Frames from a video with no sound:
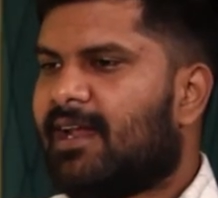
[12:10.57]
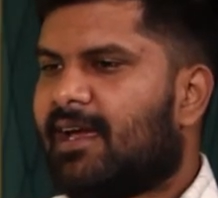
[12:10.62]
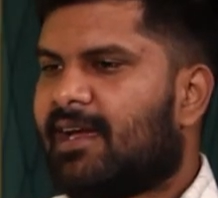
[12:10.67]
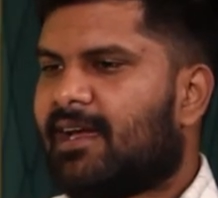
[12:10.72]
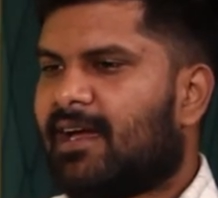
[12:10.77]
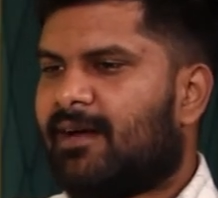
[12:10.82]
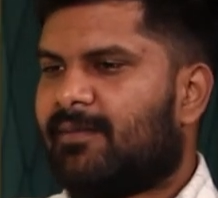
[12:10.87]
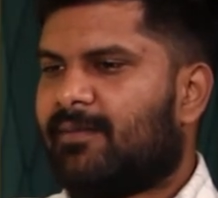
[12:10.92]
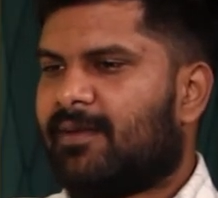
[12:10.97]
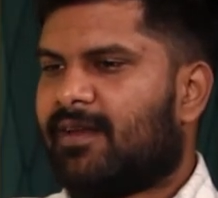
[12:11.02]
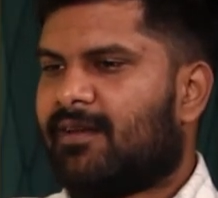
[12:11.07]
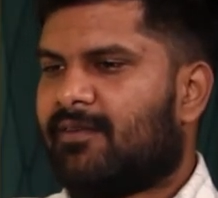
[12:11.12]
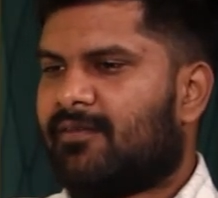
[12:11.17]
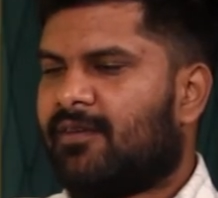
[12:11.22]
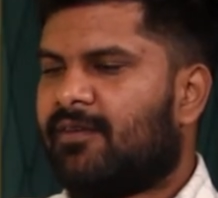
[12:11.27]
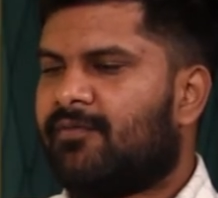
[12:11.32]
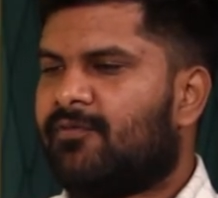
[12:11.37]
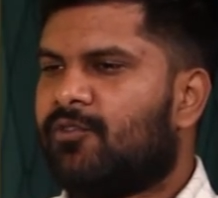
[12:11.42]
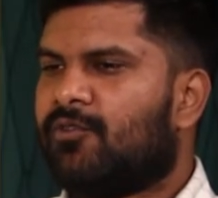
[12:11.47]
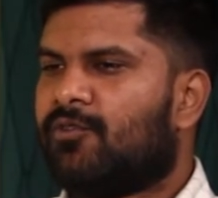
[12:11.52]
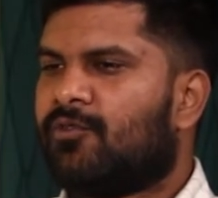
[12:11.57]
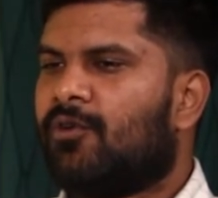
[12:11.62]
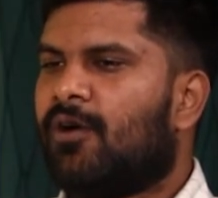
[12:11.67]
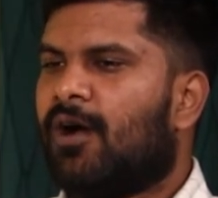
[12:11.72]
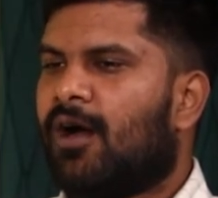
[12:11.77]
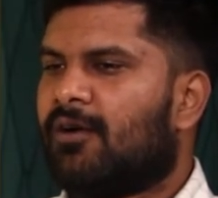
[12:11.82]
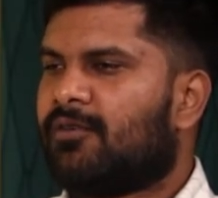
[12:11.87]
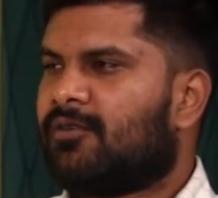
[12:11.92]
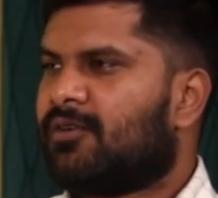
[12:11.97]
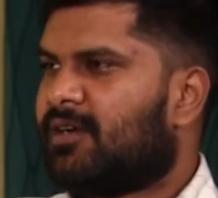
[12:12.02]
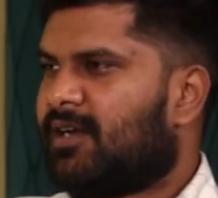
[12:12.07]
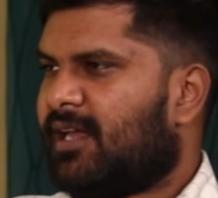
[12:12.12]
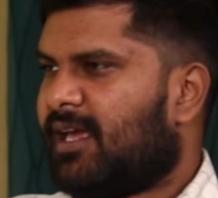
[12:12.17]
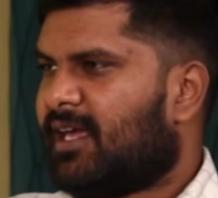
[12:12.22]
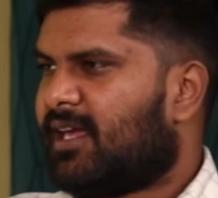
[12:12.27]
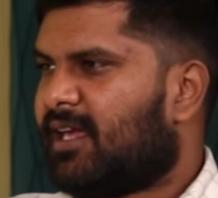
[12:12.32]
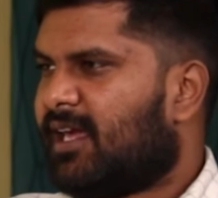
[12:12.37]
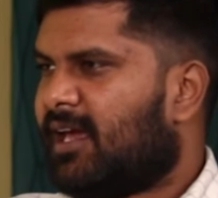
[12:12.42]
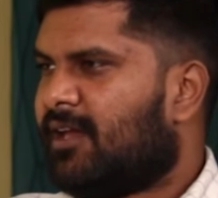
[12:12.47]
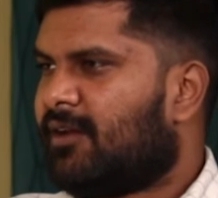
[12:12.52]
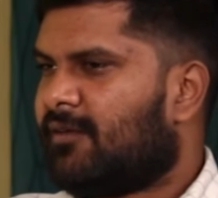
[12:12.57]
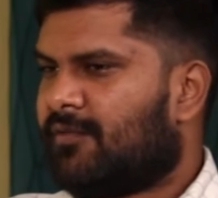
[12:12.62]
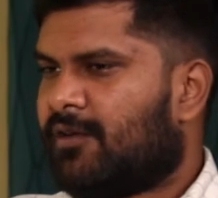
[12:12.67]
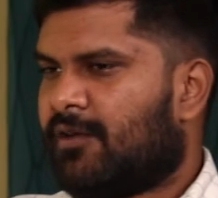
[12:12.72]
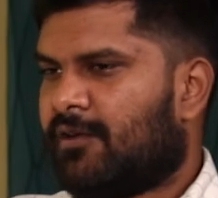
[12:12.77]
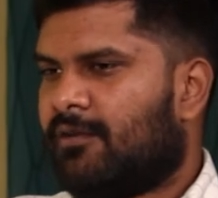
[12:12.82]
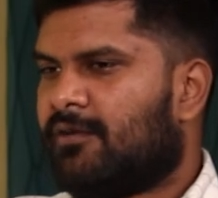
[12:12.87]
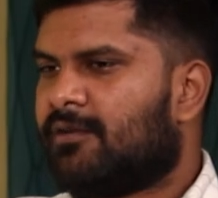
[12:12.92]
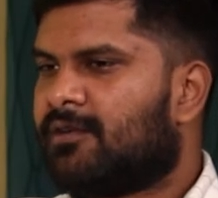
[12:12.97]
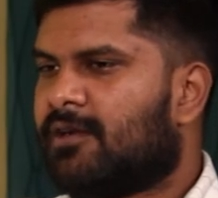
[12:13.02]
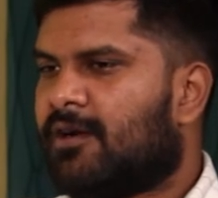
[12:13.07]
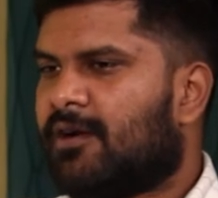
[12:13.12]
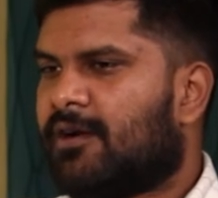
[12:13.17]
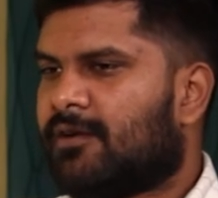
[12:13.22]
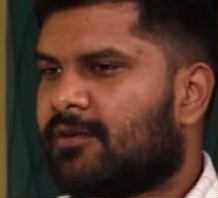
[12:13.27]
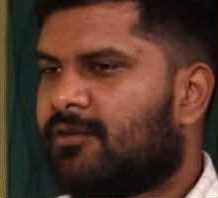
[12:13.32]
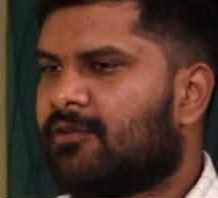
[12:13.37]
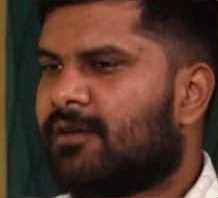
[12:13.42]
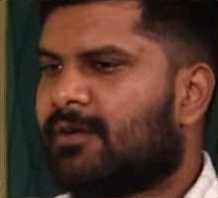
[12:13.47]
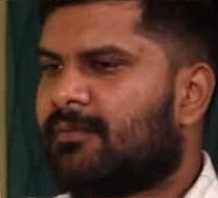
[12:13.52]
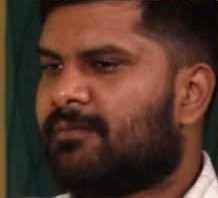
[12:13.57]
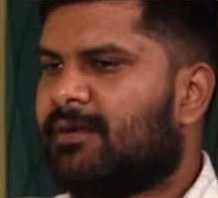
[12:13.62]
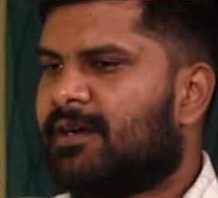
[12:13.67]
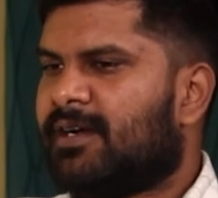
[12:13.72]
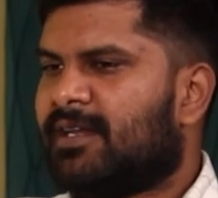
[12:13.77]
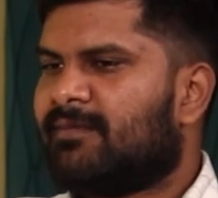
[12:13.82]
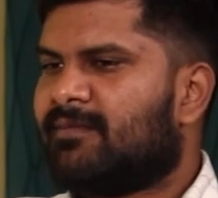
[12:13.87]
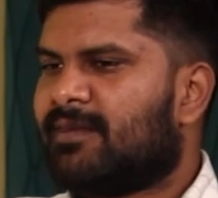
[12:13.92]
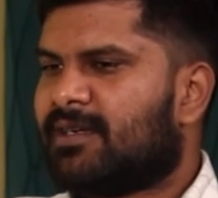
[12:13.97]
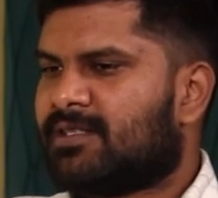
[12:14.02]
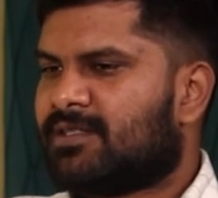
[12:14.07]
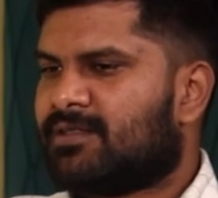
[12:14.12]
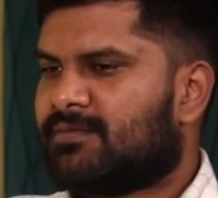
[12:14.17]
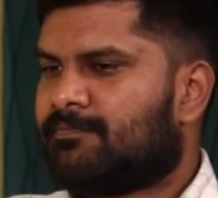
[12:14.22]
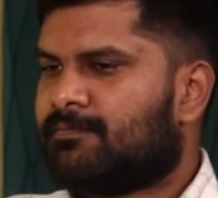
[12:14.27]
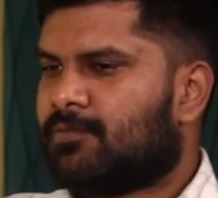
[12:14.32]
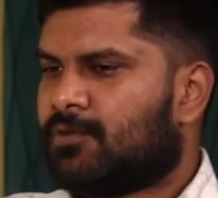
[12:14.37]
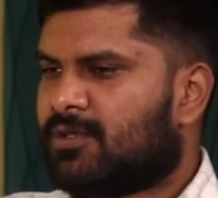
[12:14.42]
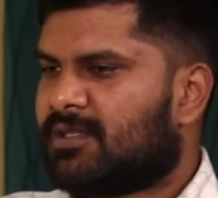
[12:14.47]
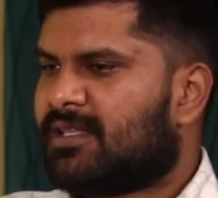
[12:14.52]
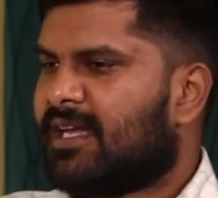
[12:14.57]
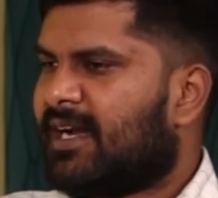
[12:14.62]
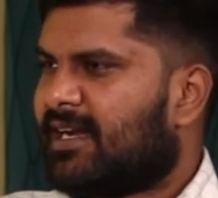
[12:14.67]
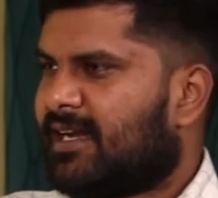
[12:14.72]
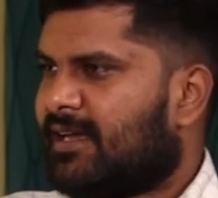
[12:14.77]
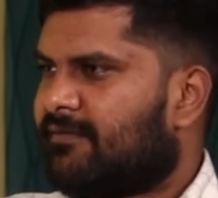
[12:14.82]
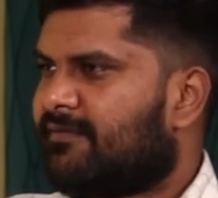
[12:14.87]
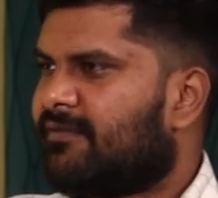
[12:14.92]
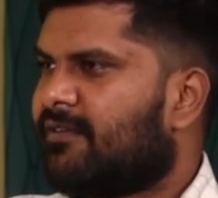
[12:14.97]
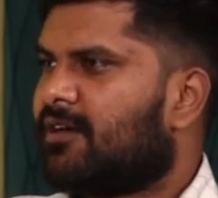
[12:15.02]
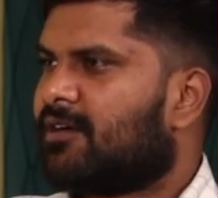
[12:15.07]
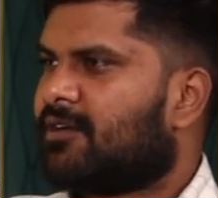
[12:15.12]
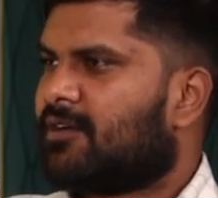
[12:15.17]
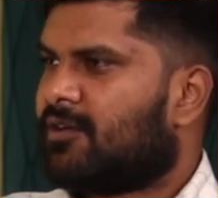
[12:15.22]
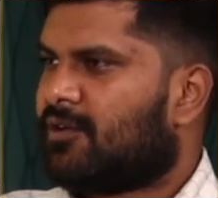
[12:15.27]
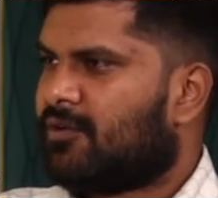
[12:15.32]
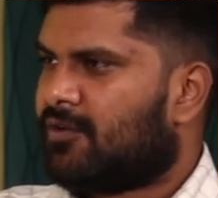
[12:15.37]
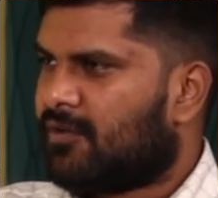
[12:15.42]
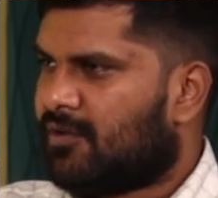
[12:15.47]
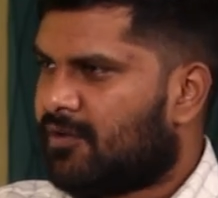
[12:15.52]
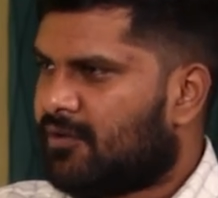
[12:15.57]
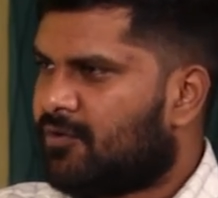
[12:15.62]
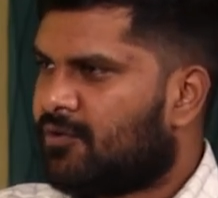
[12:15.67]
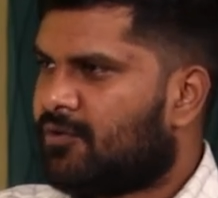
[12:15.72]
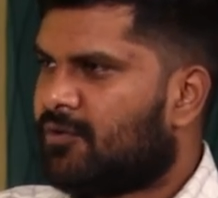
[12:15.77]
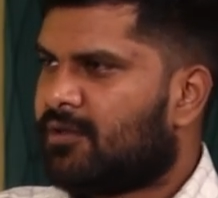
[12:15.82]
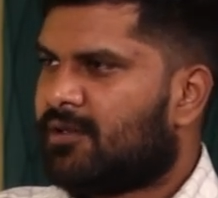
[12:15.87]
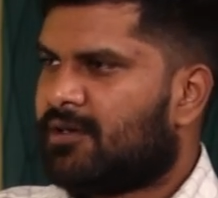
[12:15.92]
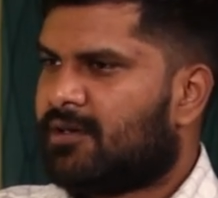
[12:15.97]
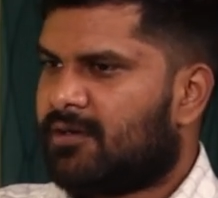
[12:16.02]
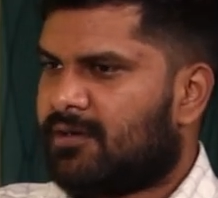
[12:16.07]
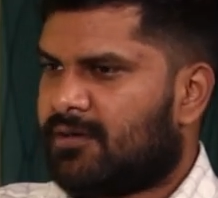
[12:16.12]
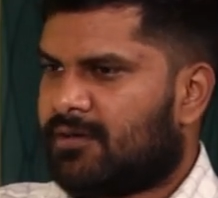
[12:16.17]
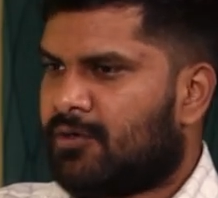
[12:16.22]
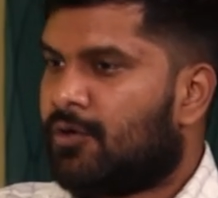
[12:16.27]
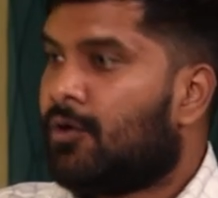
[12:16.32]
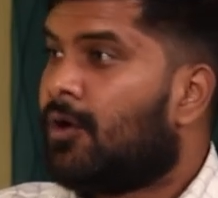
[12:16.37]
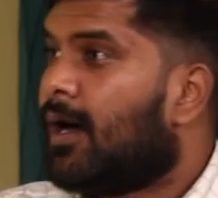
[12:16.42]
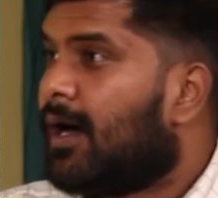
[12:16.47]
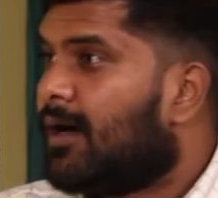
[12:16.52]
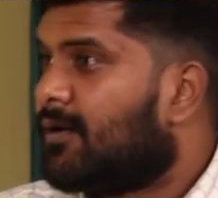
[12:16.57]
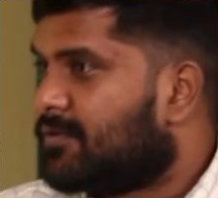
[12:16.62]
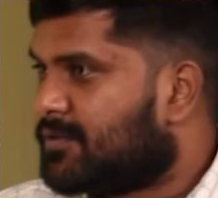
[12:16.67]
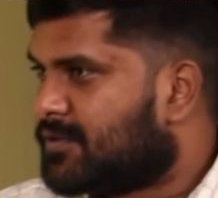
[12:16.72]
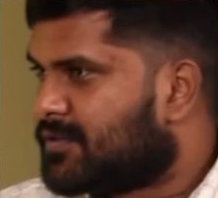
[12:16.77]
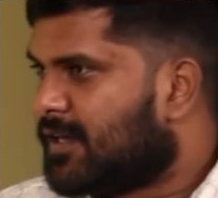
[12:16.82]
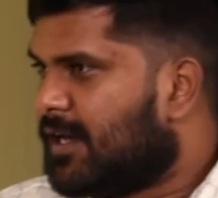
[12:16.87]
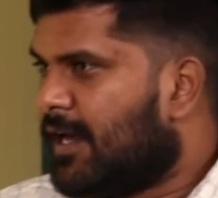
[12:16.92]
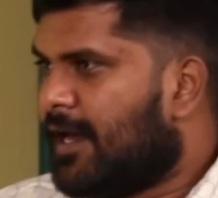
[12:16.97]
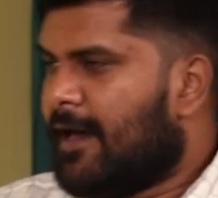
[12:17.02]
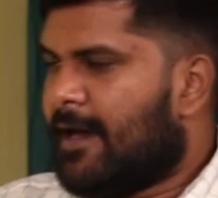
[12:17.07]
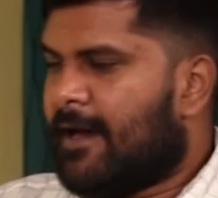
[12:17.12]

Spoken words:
Like, I mean, if you know how to take care of your own dog, you can pretty much put that effort on, you know, the know-hows,